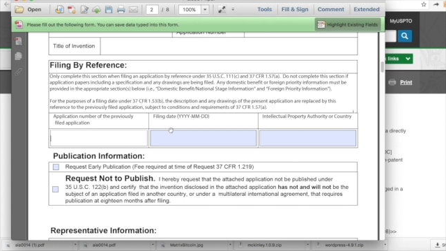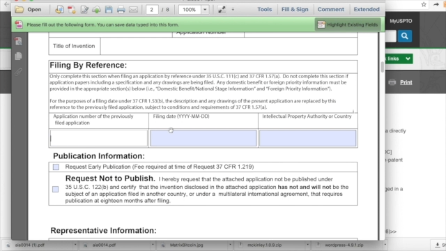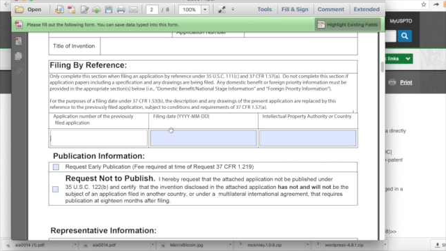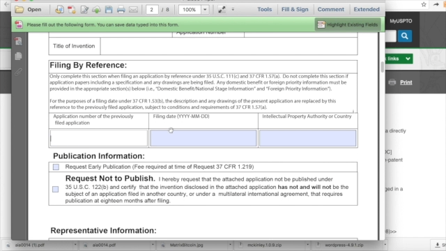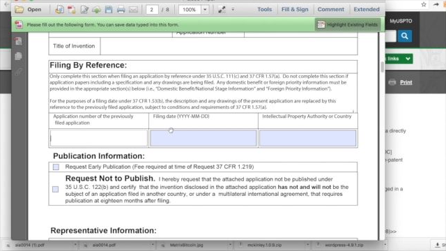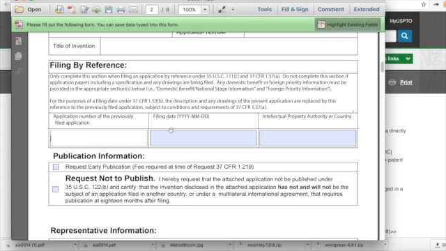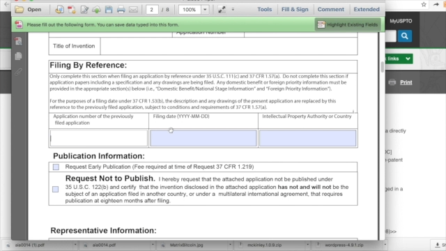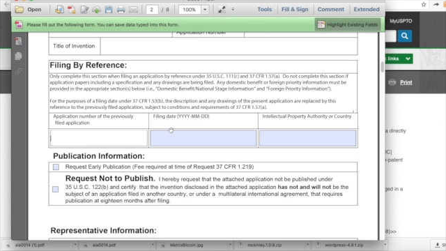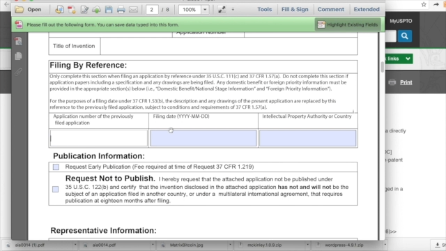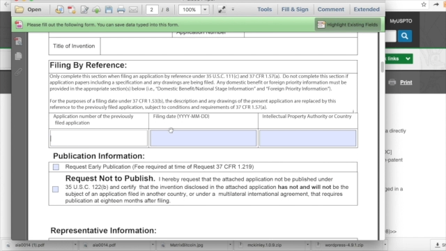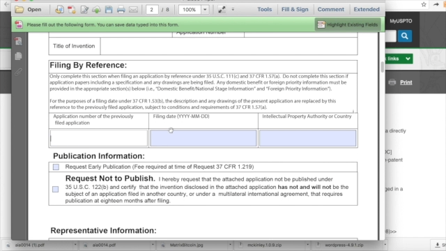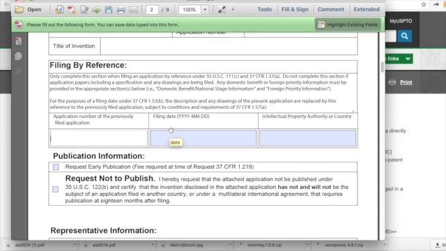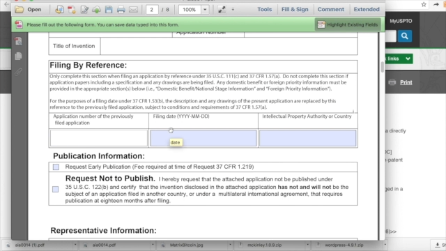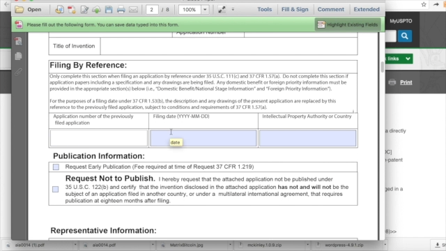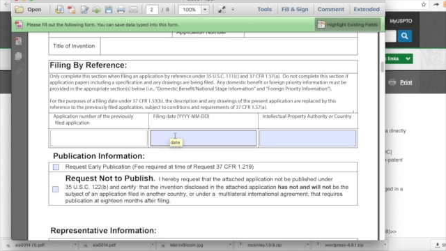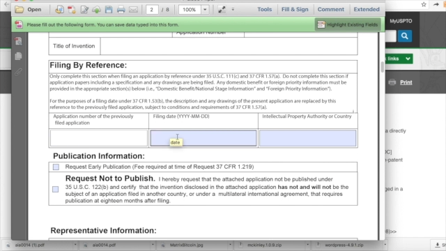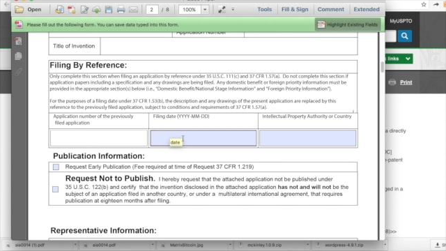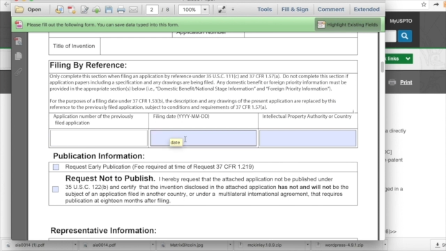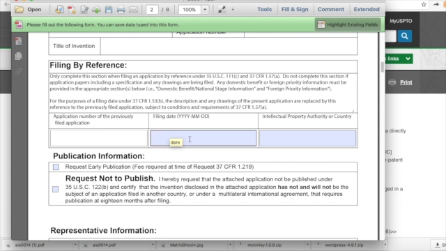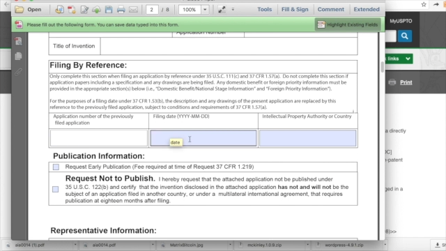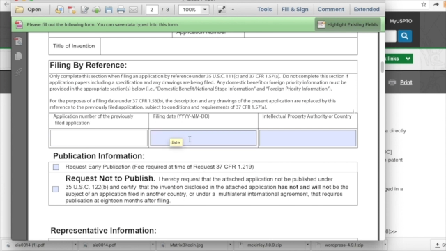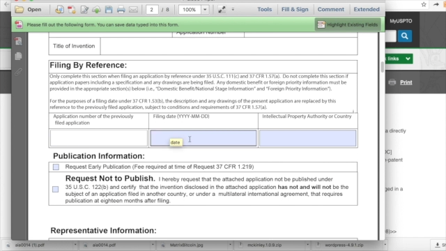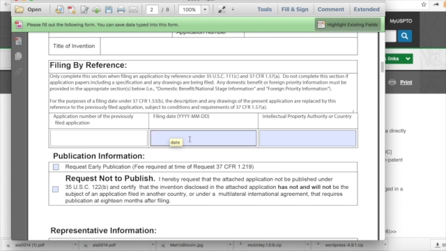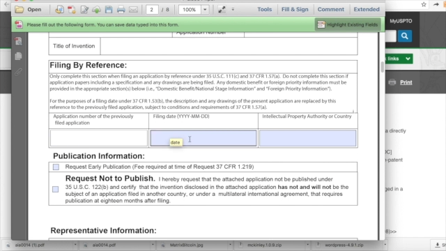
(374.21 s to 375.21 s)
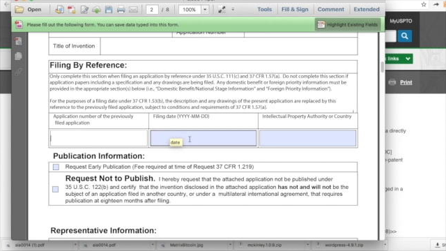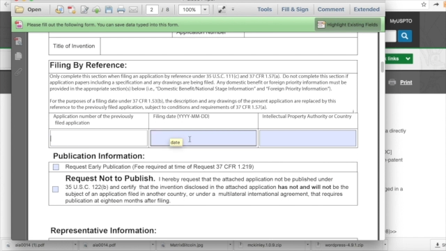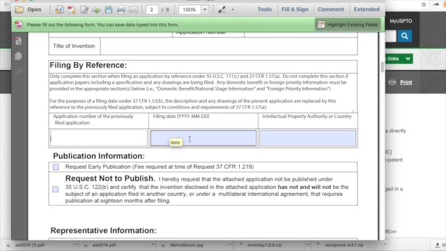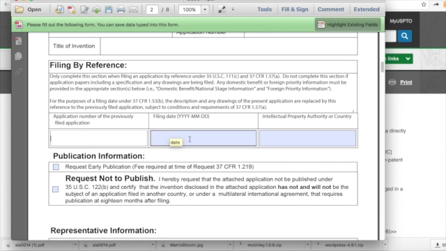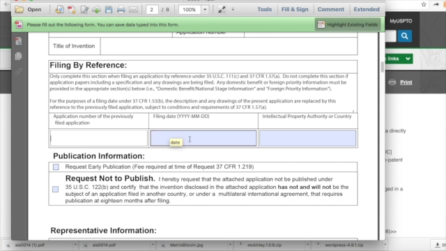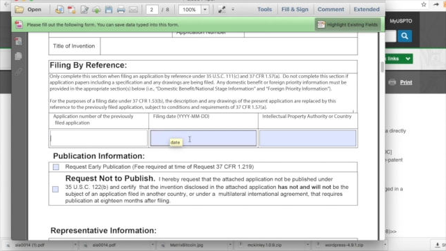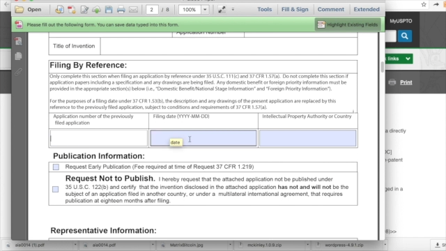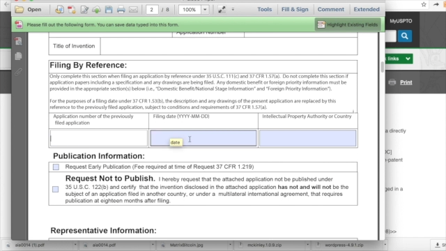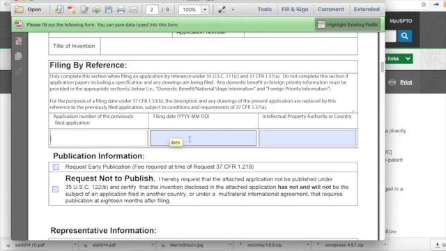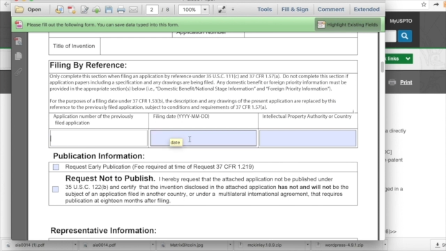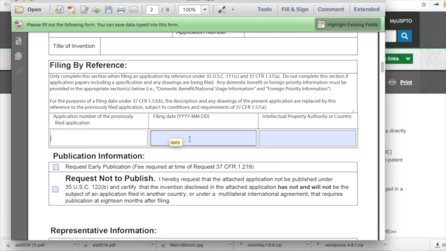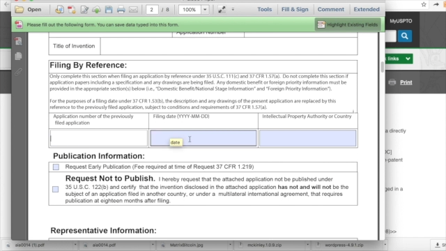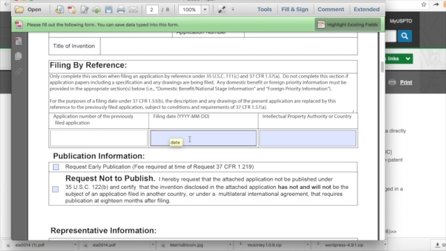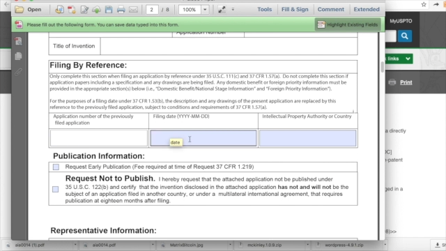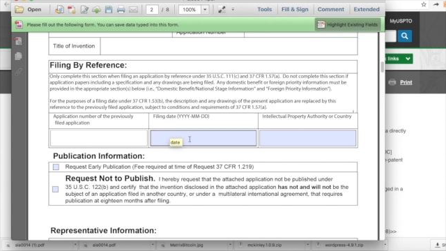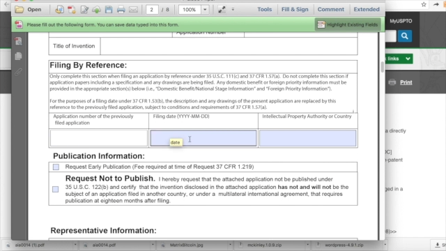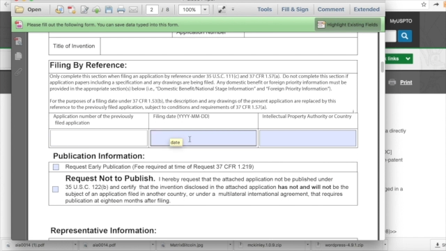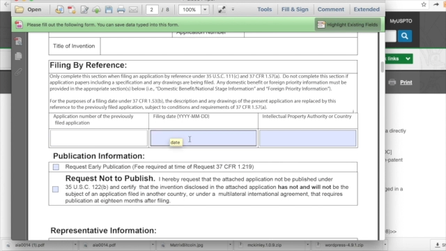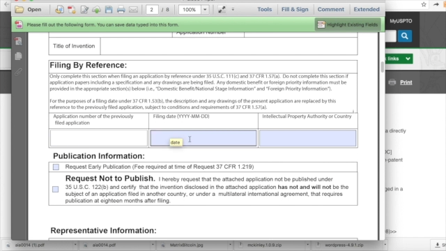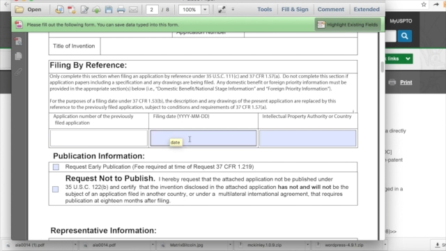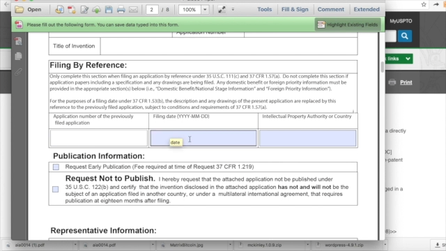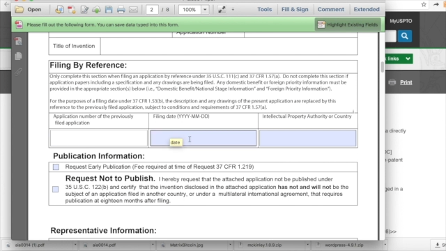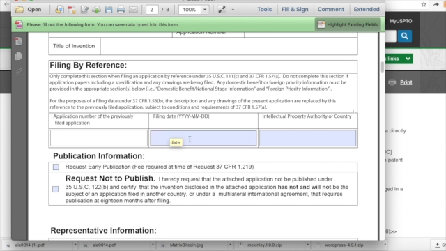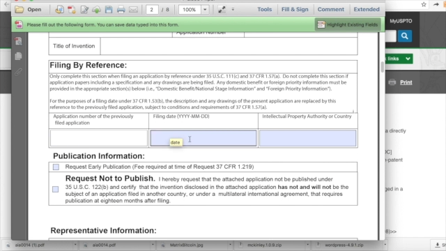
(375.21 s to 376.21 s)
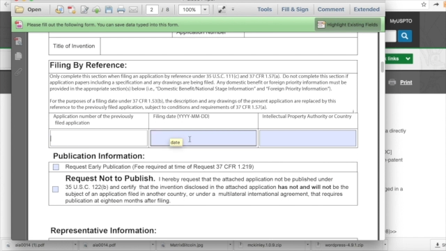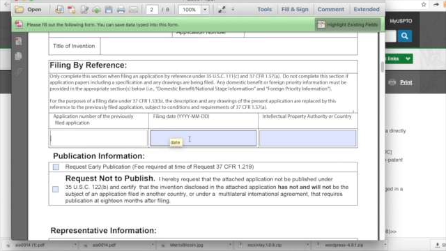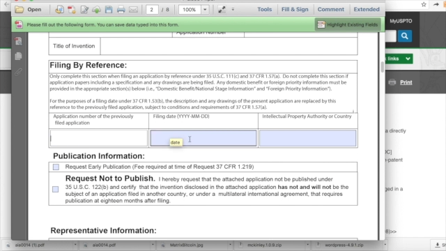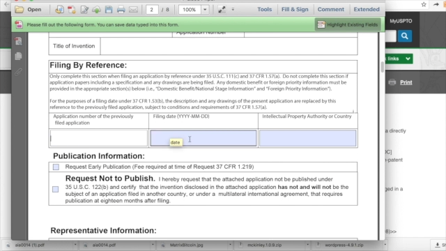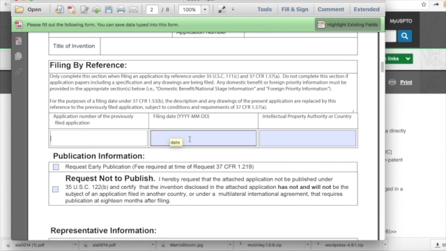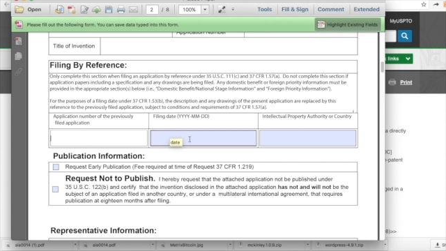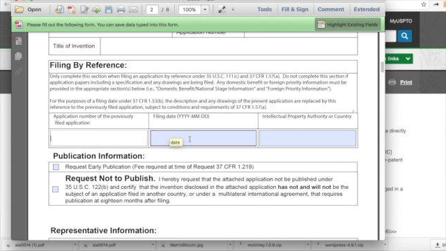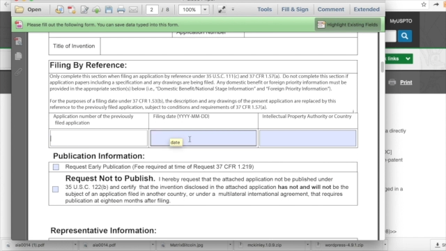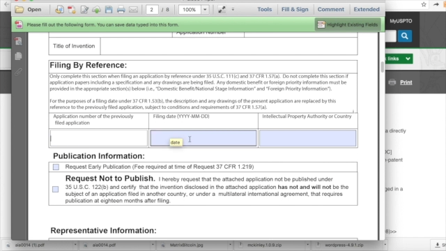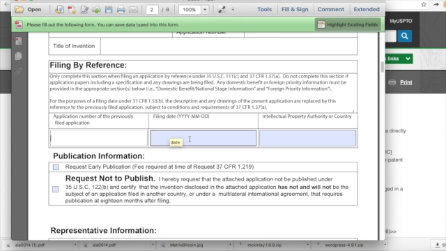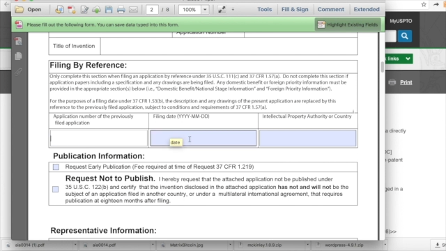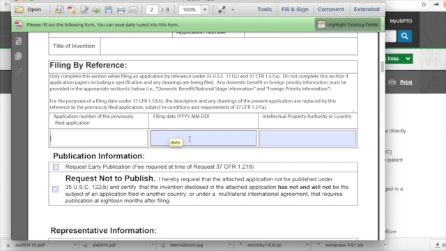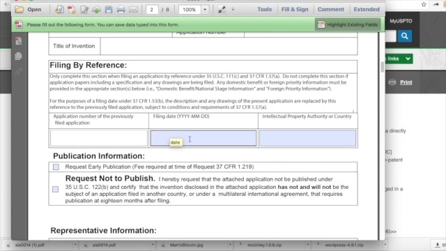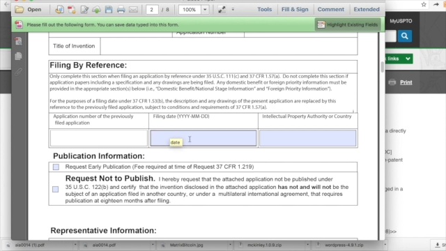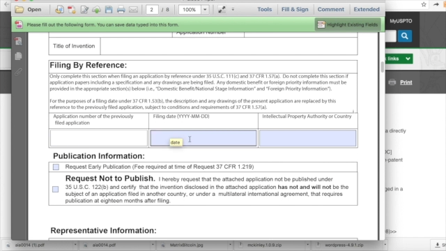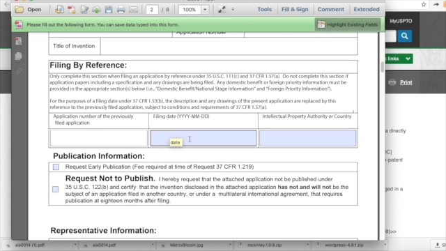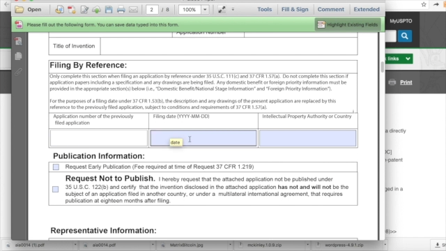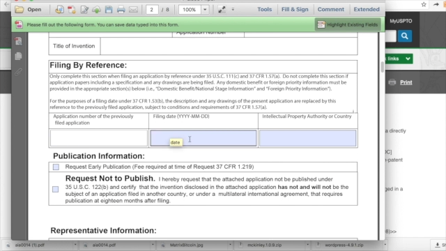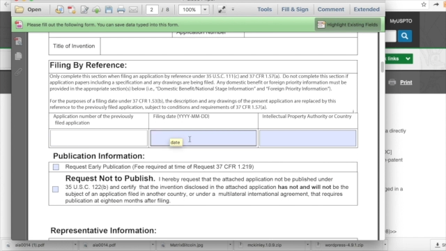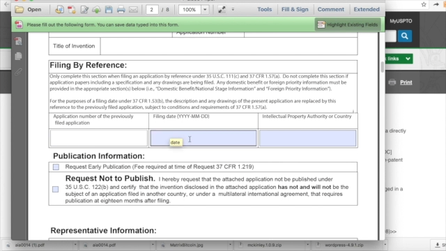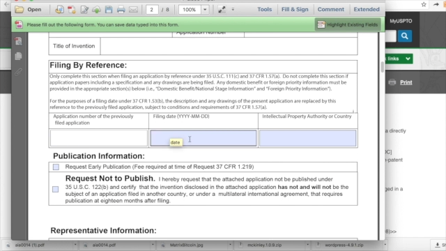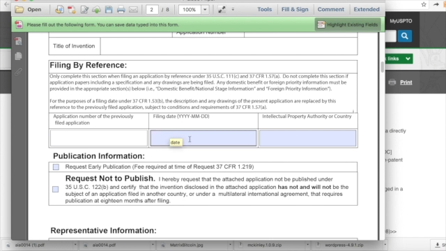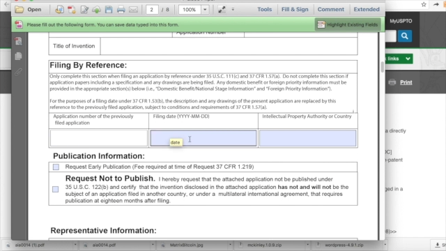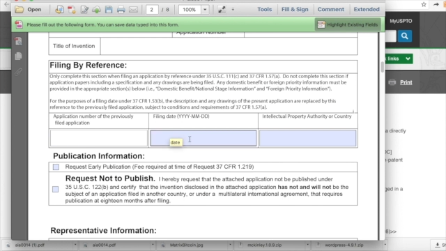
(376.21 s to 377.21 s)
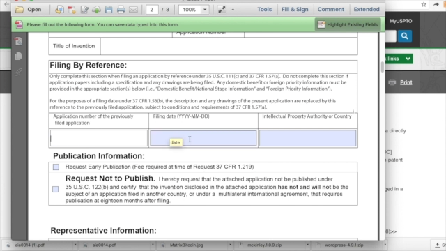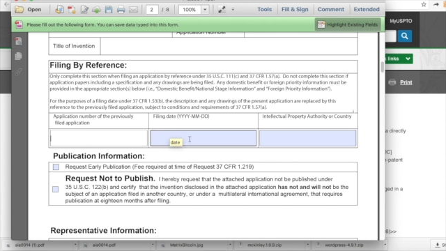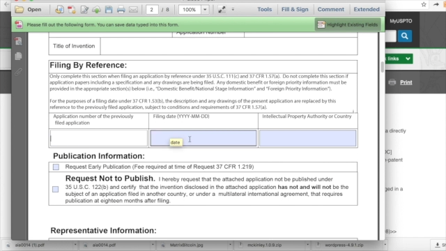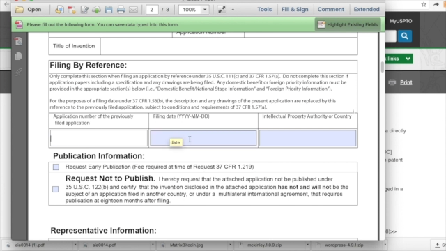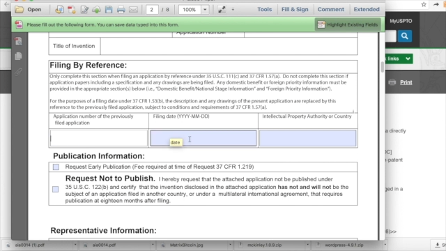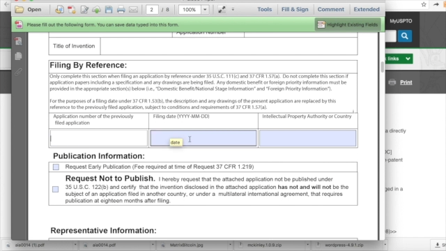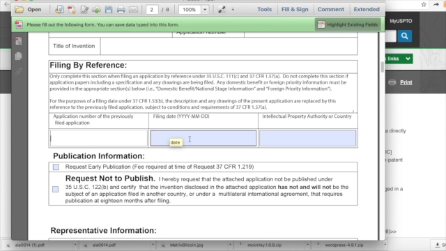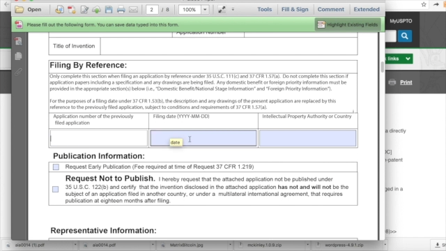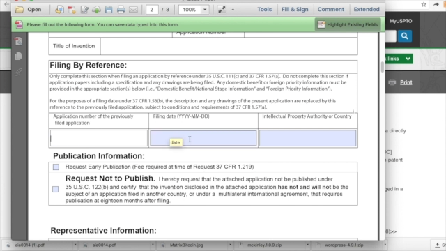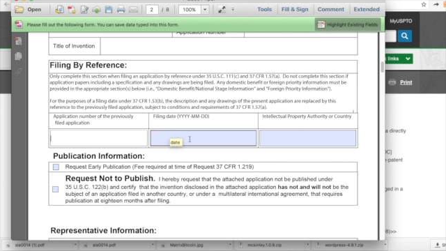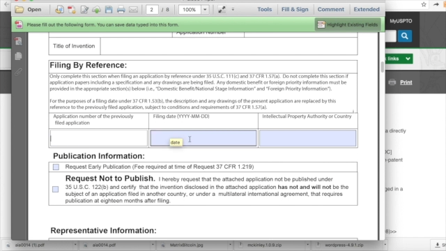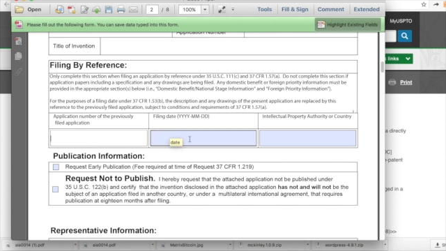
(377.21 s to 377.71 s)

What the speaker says: [unreadable: no face in view]